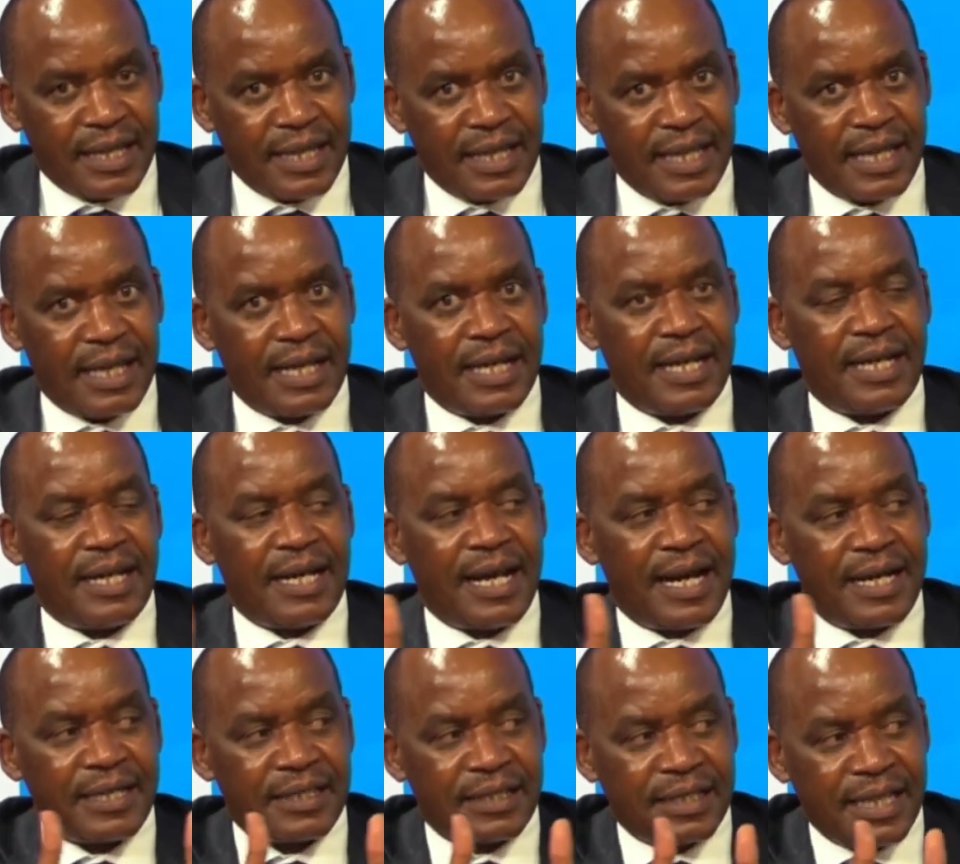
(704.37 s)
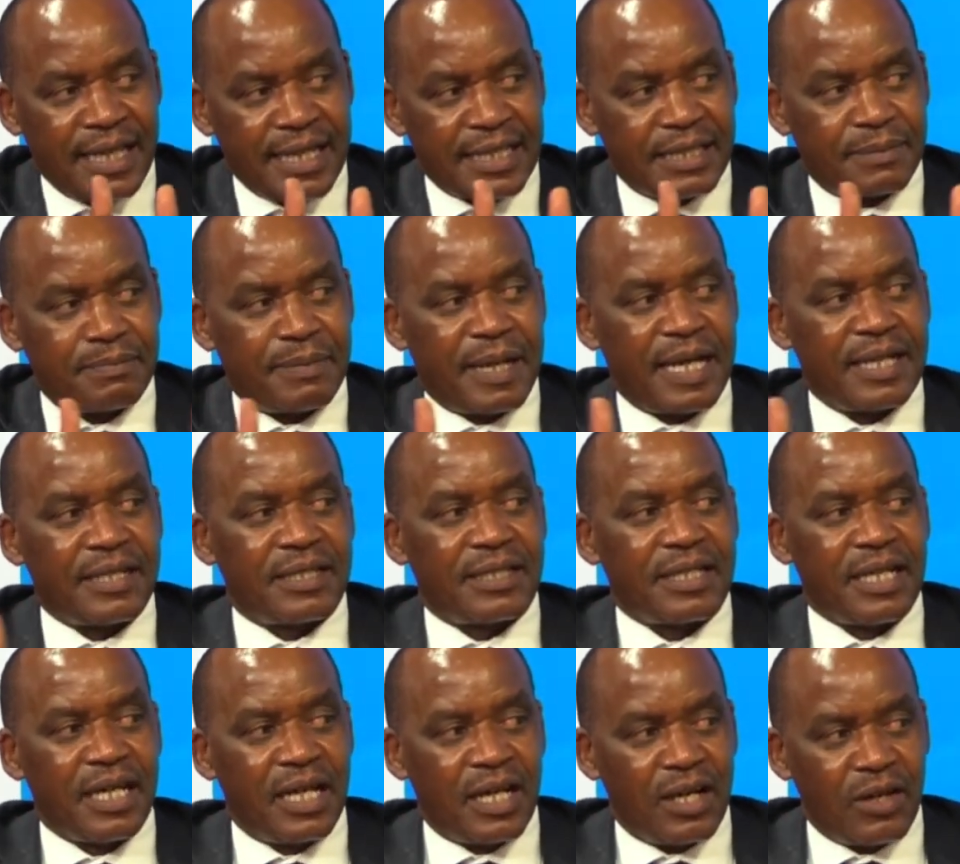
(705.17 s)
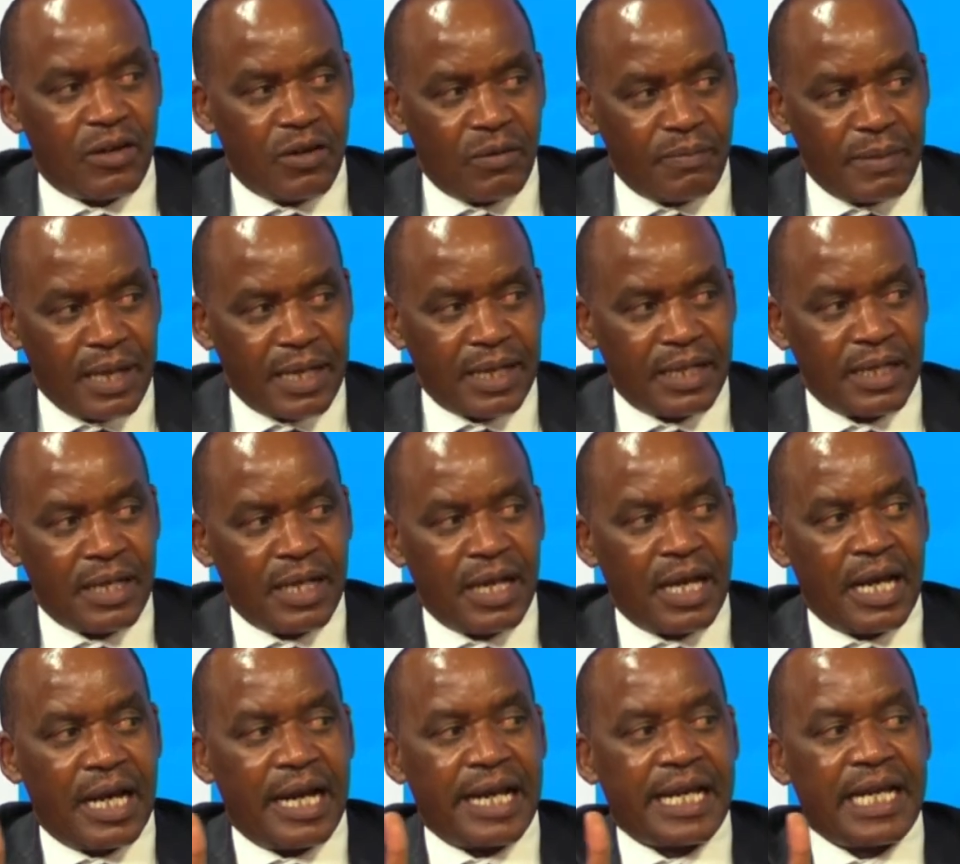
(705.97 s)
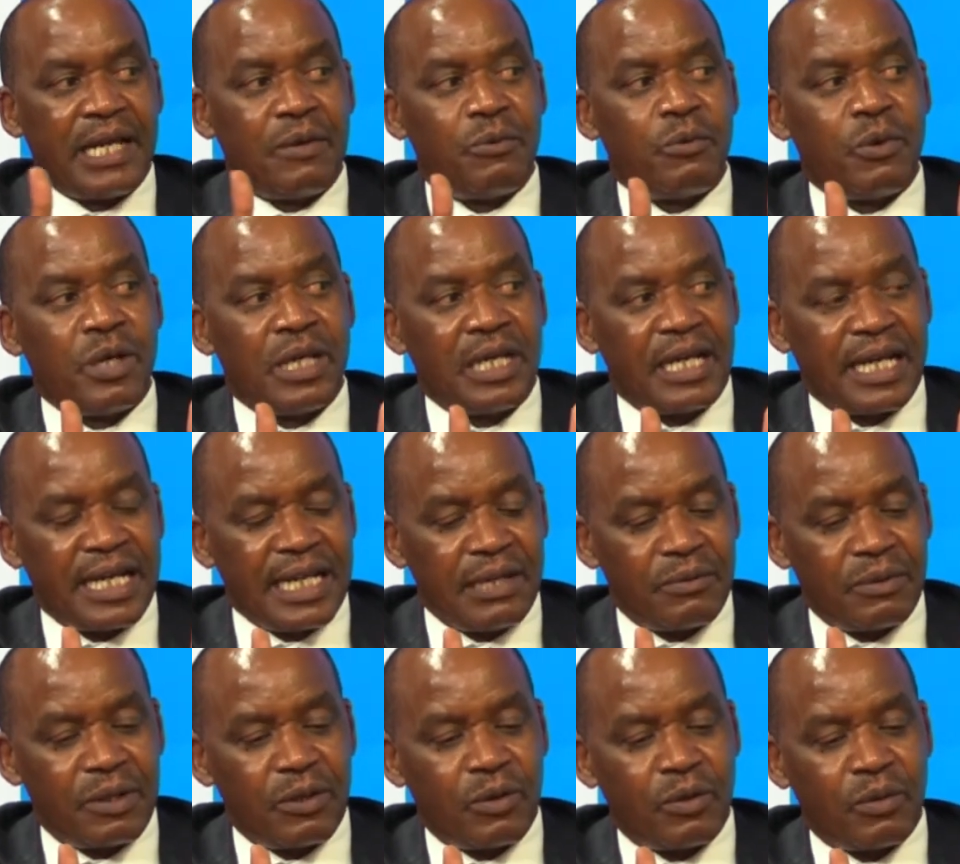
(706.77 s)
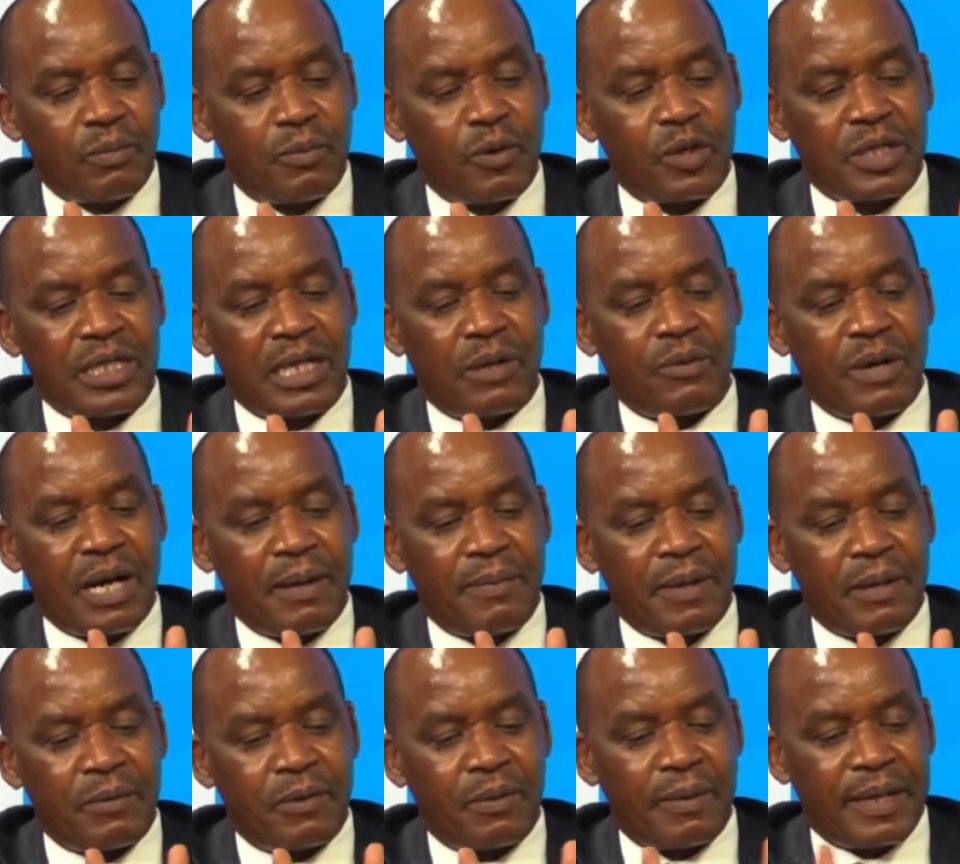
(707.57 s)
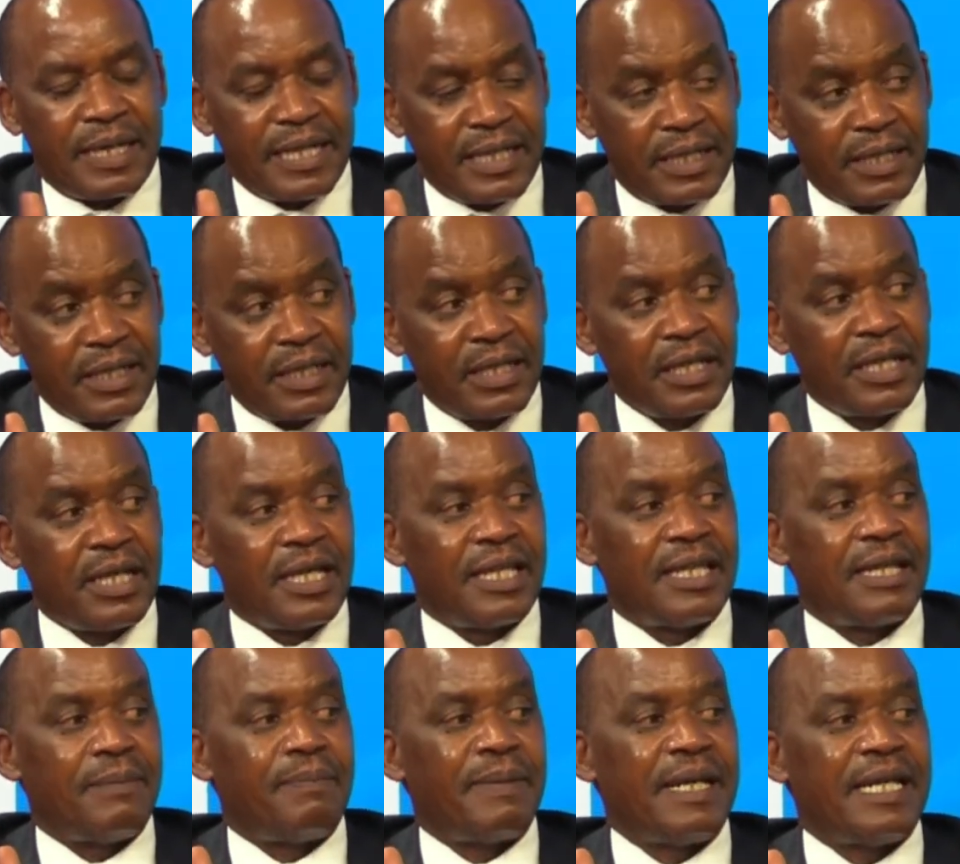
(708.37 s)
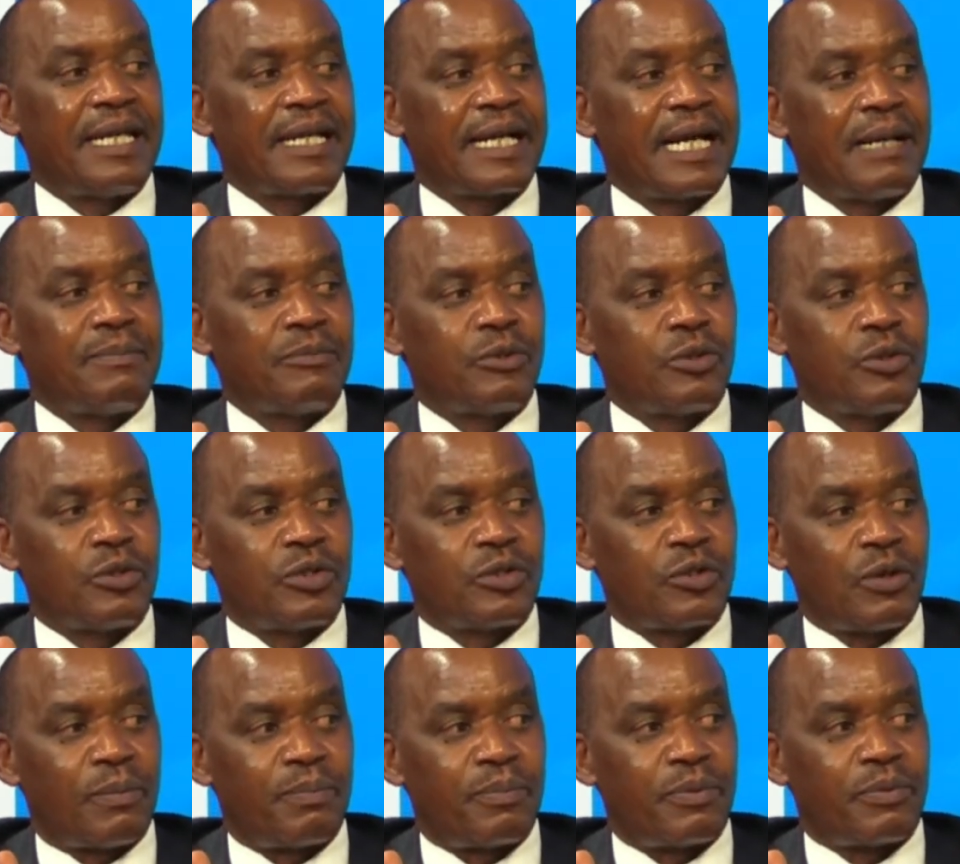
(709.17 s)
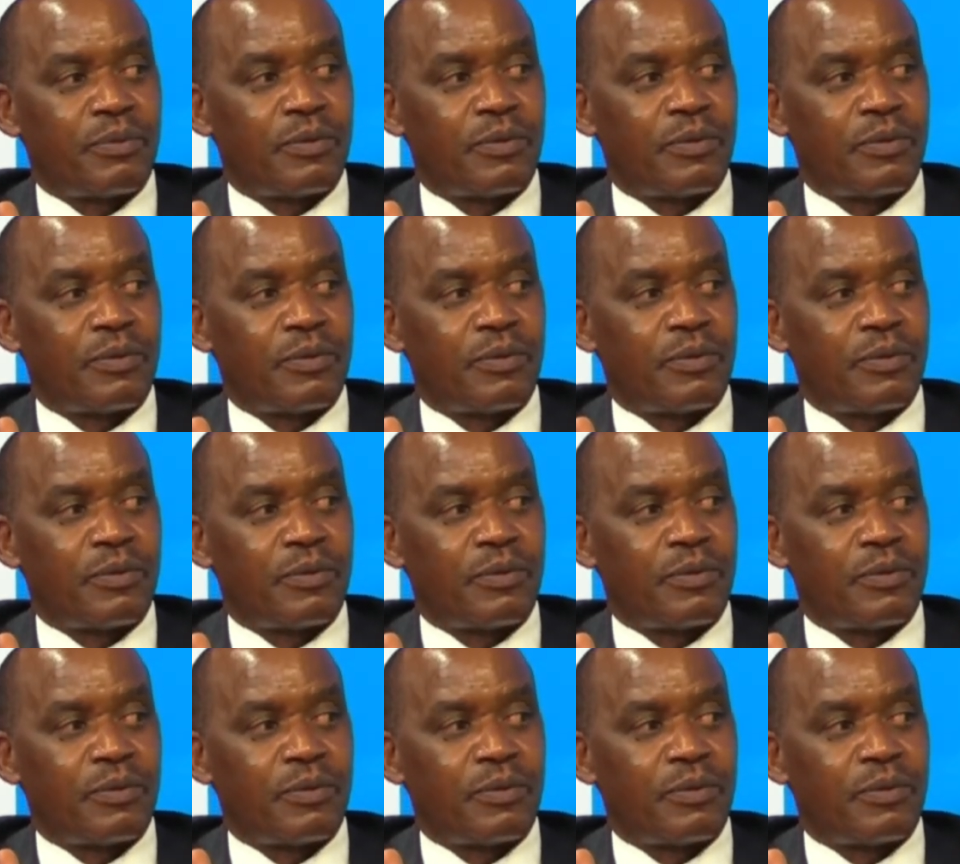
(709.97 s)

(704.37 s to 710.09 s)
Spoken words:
the lungs expand normally lakini when pneumonia wabeba banini the pain comes to stop